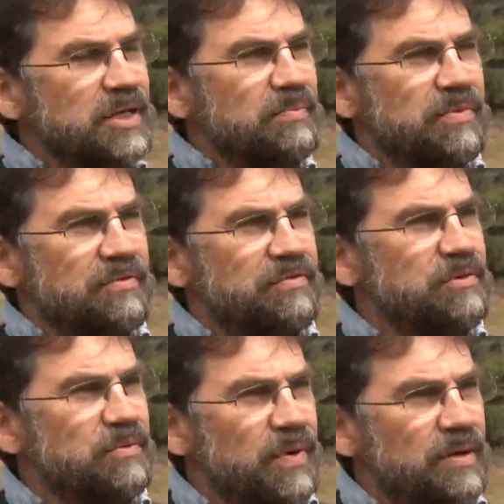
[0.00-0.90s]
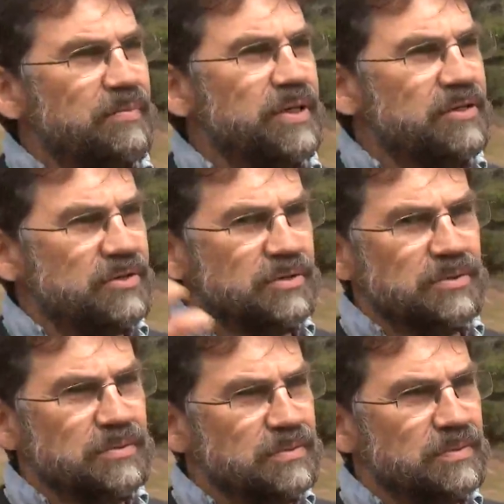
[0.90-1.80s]
up the food web
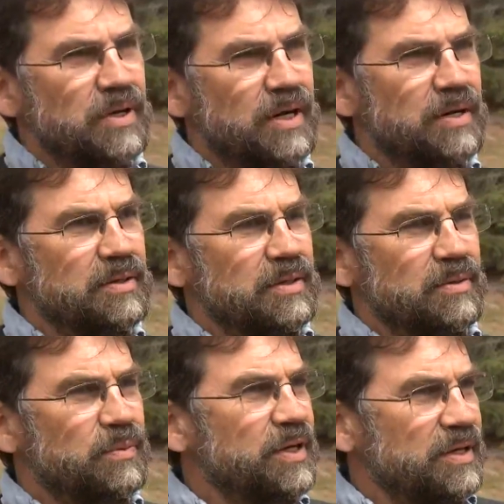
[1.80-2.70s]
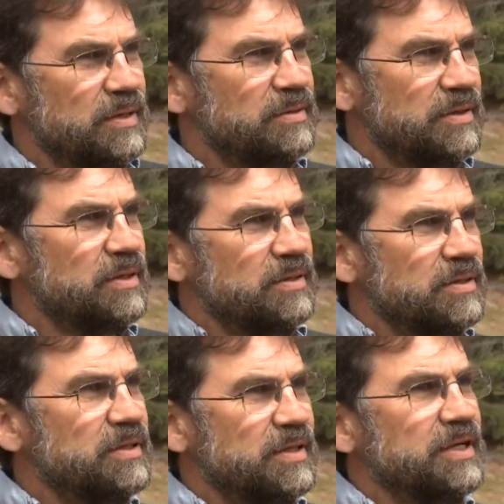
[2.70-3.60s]
into uh, what the,
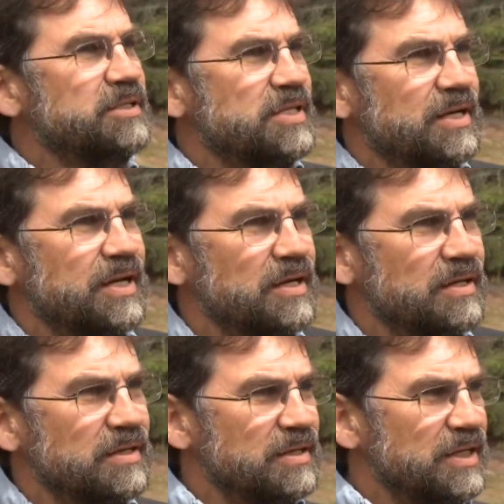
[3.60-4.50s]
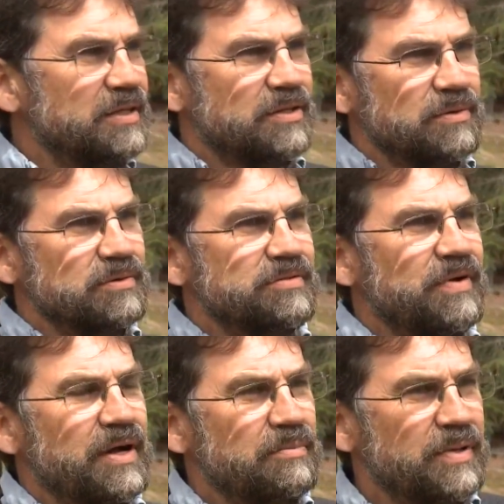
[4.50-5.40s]
the things that eat eat those
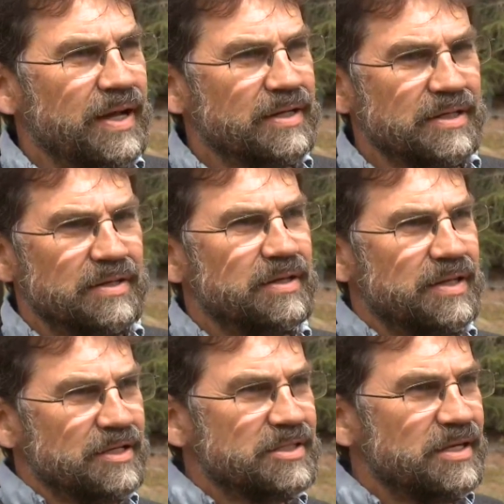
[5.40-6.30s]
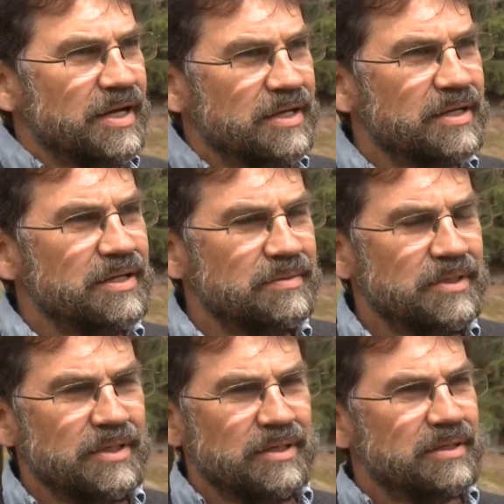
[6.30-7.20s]
phytoplankton, the things like uh,
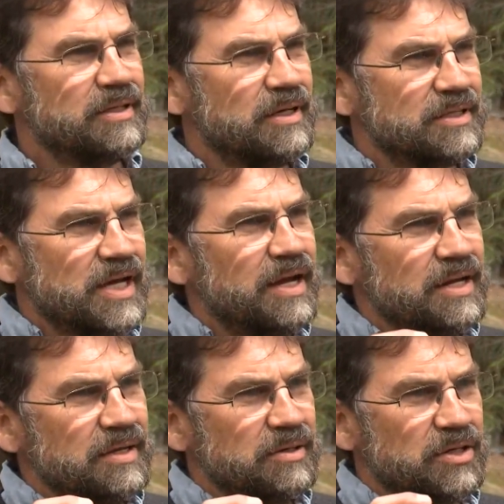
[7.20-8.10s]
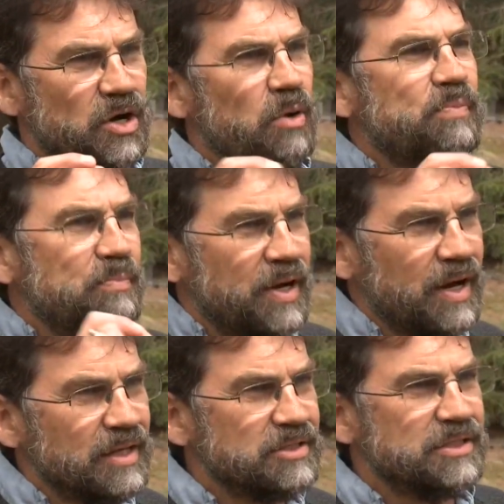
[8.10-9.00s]
little tiny
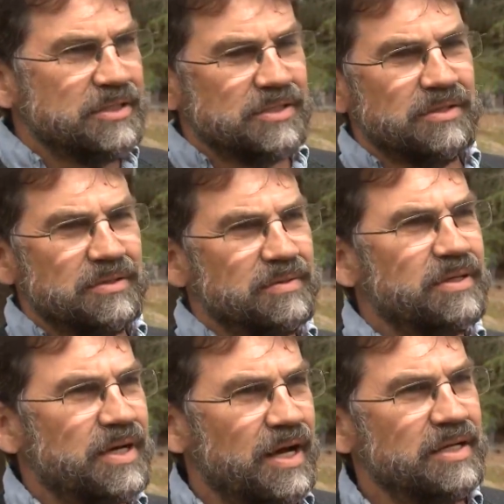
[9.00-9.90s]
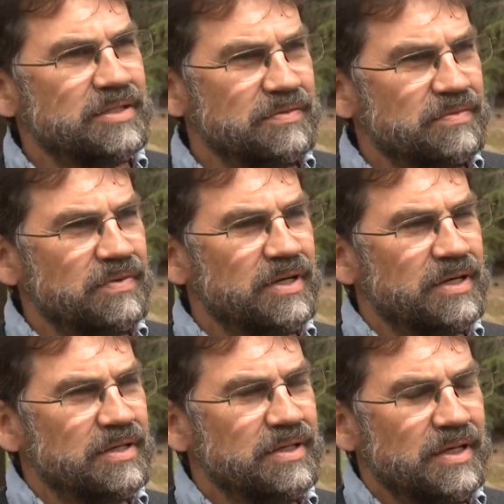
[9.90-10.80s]
copepods. These are kinds of uh,